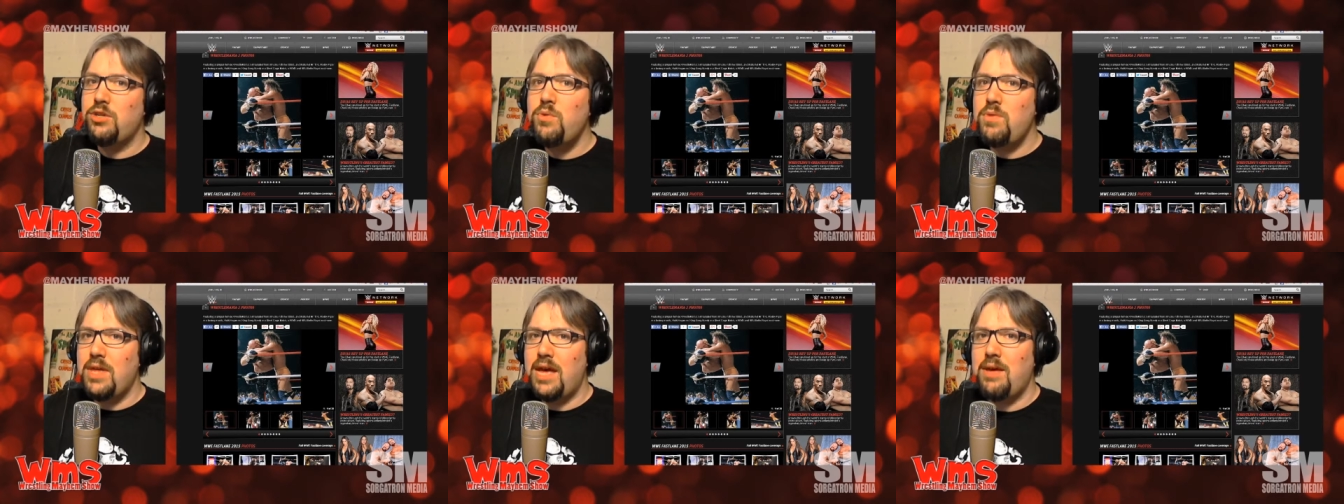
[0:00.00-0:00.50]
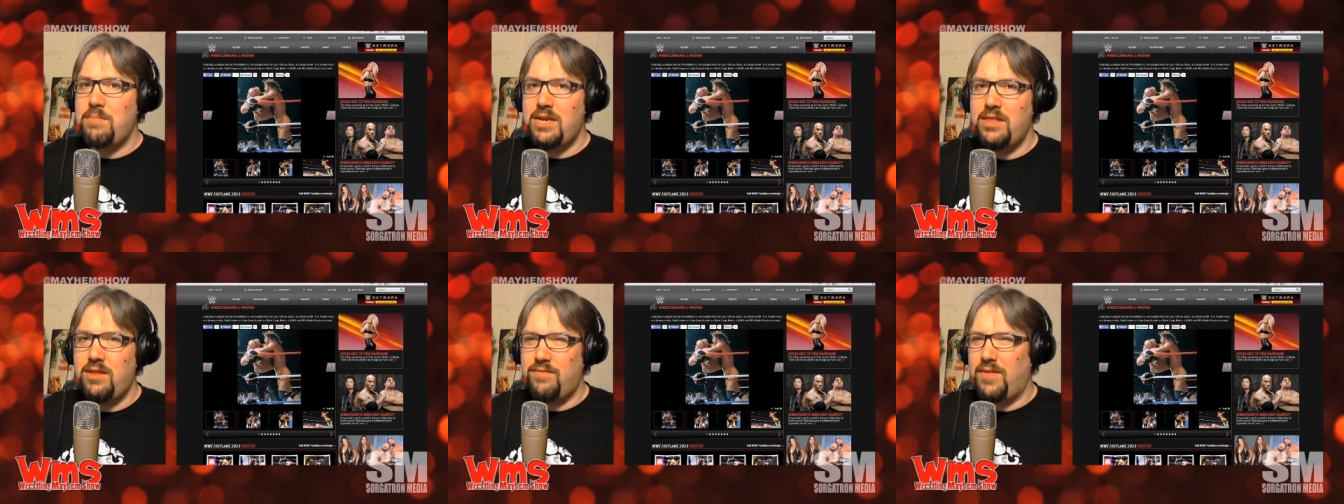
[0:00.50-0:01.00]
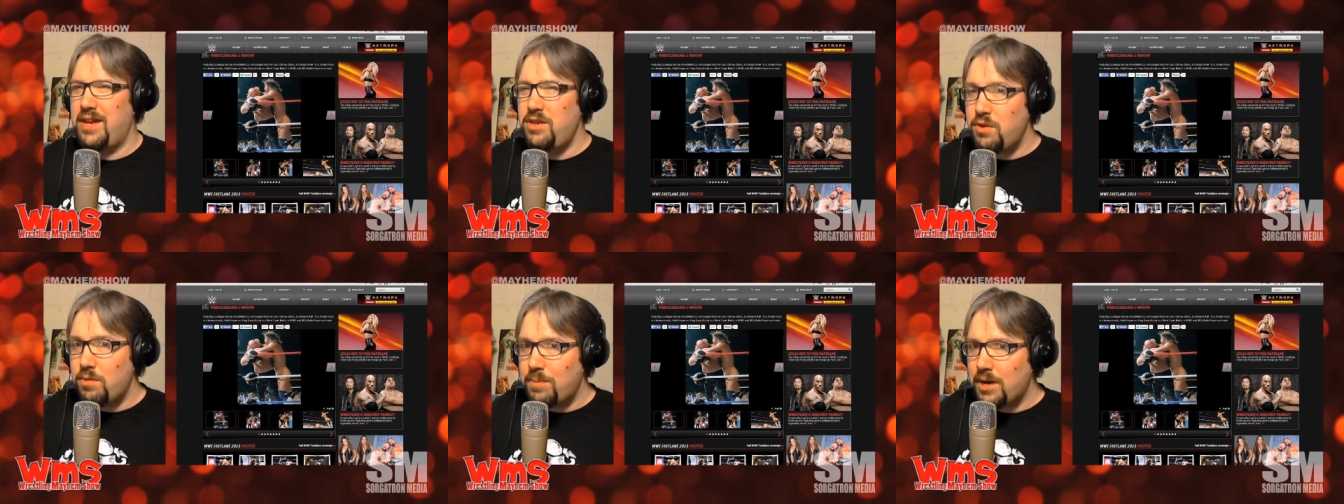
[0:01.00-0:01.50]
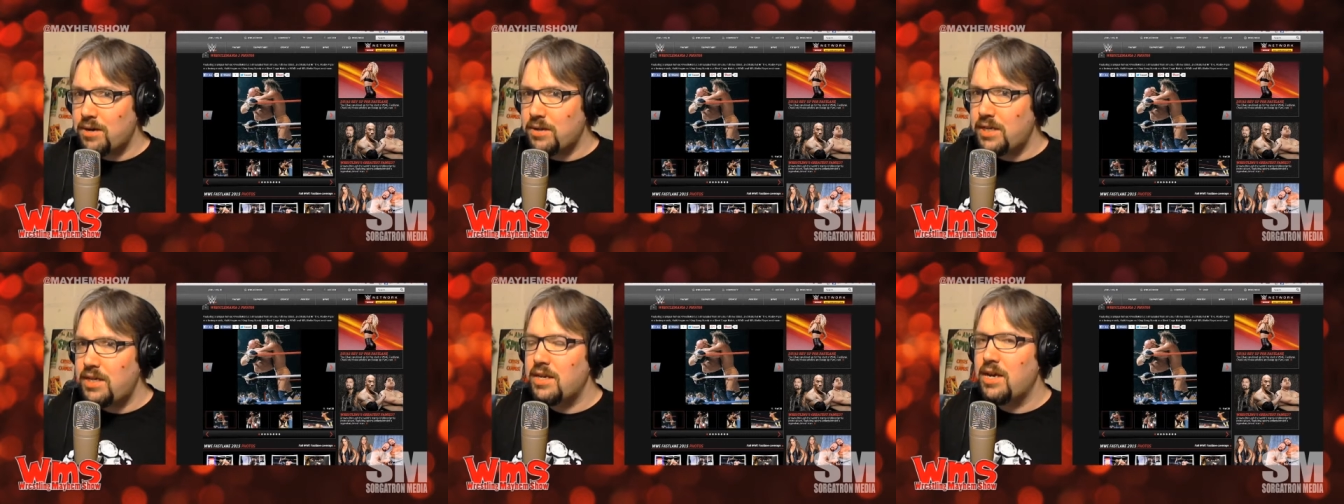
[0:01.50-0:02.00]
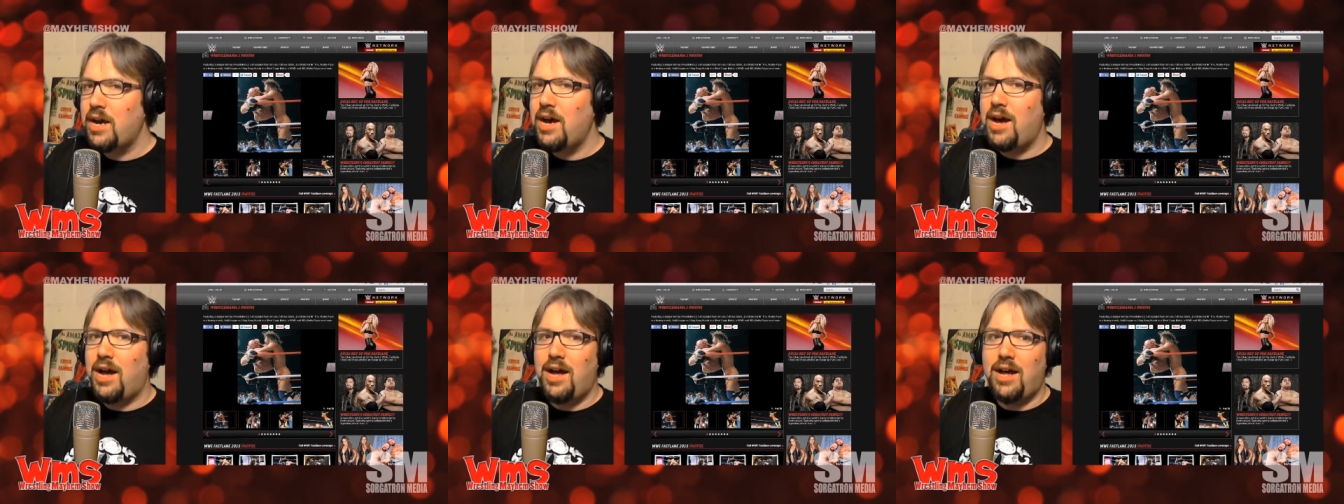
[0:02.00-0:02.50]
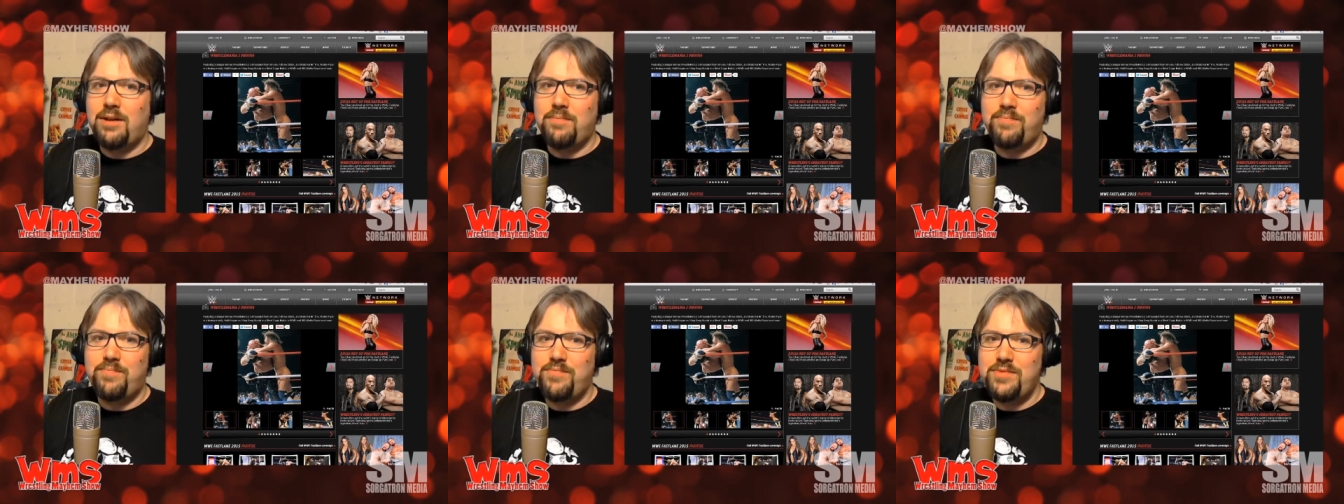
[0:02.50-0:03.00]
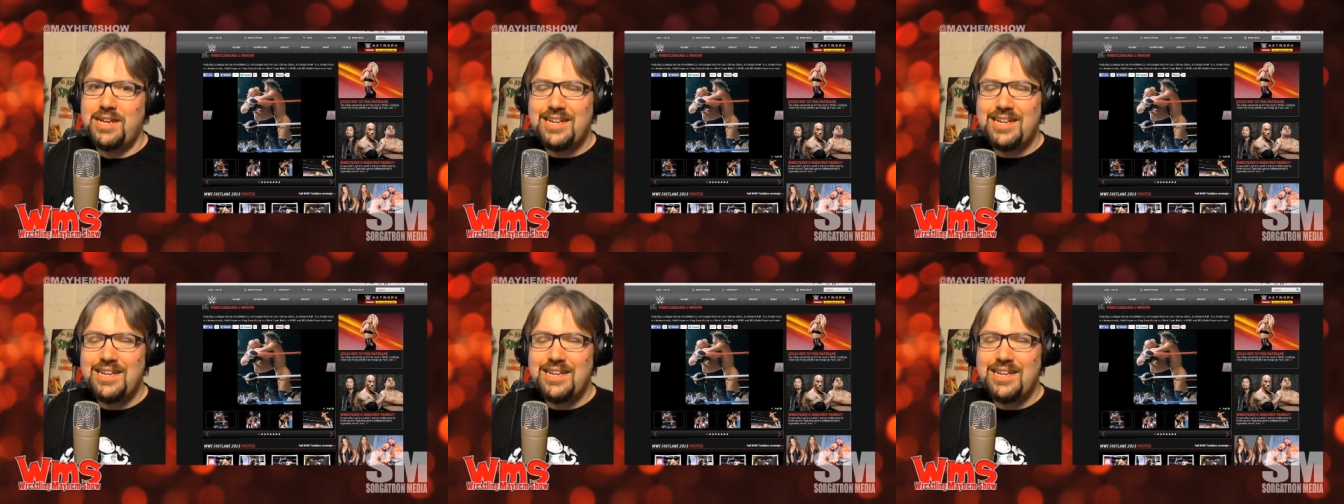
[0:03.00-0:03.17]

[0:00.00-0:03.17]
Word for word: to them in the venue apparently um,